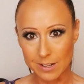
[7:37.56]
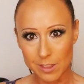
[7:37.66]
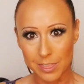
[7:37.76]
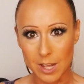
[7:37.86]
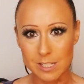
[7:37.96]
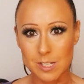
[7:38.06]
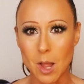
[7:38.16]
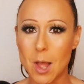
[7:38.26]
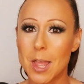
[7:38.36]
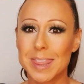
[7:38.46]
thoughts
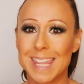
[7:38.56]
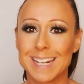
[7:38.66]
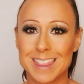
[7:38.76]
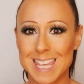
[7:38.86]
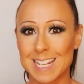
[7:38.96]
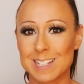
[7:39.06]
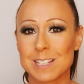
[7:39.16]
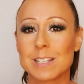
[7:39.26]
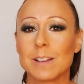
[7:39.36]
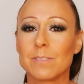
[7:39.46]
on
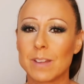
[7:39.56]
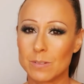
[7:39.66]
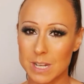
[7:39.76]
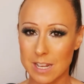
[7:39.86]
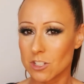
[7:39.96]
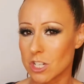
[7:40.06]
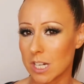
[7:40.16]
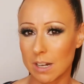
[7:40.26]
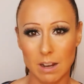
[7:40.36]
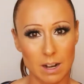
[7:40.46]
this
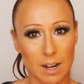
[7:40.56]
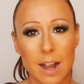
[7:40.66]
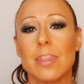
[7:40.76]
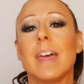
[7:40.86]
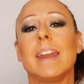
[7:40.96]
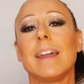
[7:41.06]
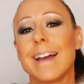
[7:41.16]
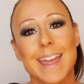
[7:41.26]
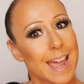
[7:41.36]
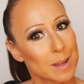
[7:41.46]
foundation are that
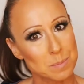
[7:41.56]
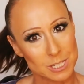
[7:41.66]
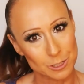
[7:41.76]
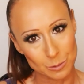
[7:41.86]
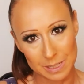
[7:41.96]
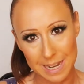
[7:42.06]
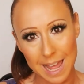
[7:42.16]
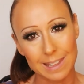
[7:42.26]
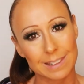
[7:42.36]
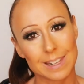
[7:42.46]
I absolutely
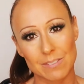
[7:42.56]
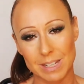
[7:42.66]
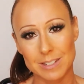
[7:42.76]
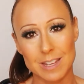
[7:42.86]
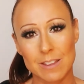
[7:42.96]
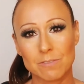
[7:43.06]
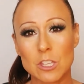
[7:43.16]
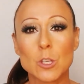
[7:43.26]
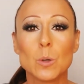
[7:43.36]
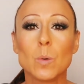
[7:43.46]
love it. If
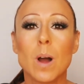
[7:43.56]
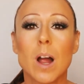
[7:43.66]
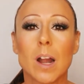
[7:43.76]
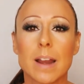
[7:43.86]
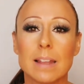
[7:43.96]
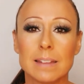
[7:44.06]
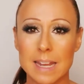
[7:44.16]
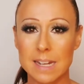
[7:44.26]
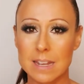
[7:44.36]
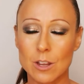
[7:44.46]
you are a
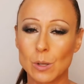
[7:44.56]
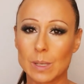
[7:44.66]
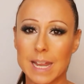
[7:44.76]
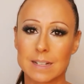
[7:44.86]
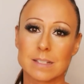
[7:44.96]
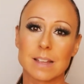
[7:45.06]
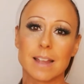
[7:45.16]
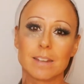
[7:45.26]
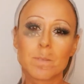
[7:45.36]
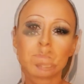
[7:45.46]
lady who likes
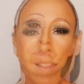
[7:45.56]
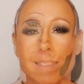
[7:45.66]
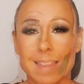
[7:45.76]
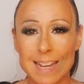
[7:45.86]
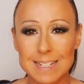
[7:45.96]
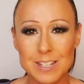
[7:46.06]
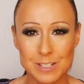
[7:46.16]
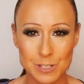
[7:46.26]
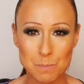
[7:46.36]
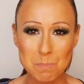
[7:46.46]
that light
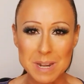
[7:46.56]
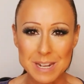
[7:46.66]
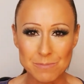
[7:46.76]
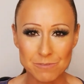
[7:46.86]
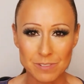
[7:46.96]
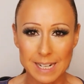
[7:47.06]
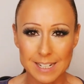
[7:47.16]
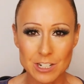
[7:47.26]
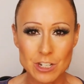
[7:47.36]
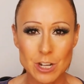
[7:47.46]
to medium
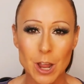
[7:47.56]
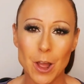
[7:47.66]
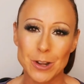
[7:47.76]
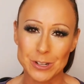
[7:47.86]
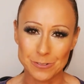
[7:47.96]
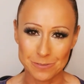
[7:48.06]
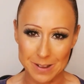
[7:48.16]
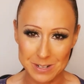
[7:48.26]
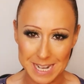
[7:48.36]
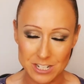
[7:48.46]
finish on your
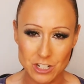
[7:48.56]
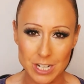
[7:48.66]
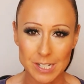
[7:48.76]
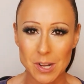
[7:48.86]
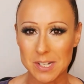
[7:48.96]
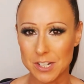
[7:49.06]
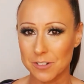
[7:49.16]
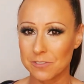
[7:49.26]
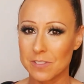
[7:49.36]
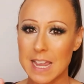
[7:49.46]
foundation, on your
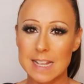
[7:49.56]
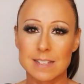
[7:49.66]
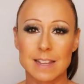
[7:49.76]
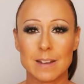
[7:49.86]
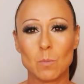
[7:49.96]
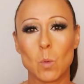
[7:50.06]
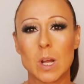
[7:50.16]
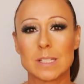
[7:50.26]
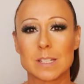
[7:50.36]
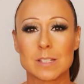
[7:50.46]
face, and
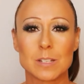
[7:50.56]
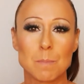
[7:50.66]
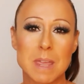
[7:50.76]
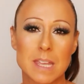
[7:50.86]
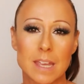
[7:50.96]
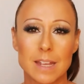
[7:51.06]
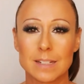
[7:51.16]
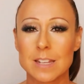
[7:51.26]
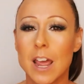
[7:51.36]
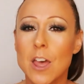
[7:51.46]
wants to make
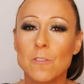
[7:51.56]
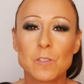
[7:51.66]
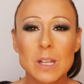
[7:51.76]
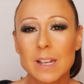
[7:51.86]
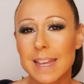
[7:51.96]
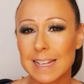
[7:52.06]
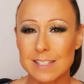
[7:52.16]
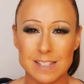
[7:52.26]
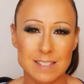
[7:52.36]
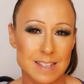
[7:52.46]
it feel like
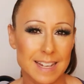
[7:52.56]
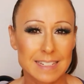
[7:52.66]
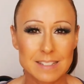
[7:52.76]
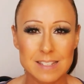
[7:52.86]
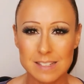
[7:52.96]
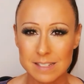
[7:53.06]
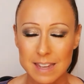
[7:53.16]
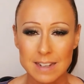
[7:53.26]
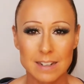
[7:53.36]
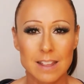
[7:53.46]
it's a second
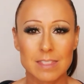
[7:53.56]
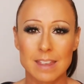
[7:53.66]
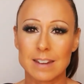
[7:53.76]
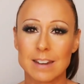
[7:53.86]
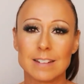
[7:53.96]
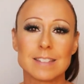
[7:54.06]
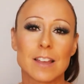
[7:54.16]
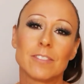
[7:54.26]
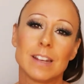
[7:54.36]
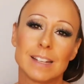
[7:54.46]
skin, then
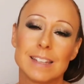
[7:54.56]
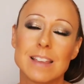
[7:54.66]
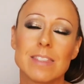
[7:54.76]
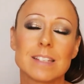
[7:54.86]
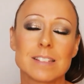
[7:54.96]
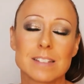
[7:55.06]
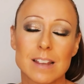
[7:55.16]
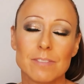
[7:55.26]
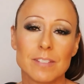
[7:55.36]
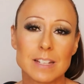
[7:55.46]
definitely this
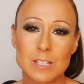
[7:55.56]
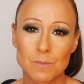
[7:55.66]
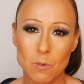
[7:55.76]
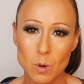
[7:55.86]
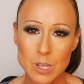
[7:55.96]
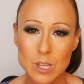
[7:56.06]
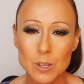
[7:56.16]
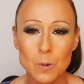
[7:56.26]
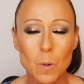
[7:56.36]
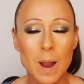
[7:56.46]
stuff is for
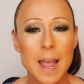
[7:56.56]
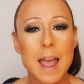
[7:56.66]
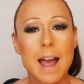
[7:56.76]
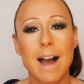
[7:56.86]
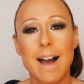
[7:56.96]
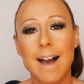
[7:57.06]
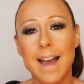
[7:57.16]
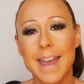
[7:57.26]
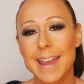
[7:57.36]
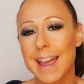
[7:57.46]
you.
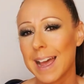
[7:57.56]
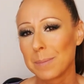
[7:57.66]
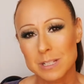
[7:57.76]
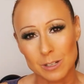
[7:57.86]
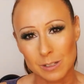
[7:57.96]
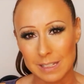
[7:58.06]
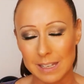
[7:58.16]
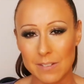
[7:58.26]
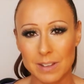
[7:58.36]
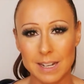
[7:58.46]
I absolutely
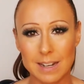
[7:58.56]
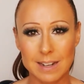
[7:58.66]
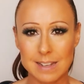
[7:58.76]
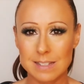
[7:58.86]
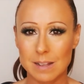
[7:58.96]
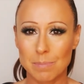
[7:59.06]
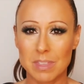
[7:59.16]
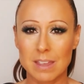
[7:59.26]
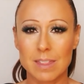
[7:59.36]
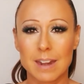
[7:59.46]
love it. It is
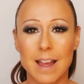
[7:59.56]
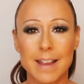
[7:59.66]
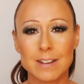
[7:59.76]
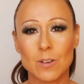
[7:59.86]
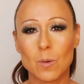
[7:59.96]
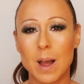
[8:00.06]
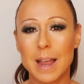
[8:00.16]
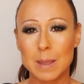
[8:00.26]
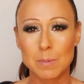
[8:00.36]
something that I know I am